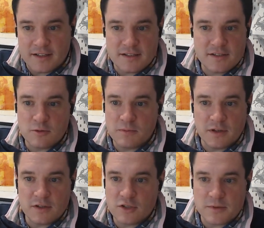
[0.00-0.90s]
and it's
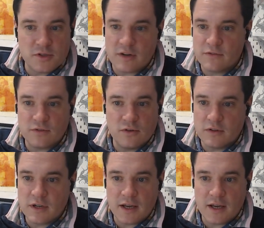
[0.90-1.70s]
super straightforward.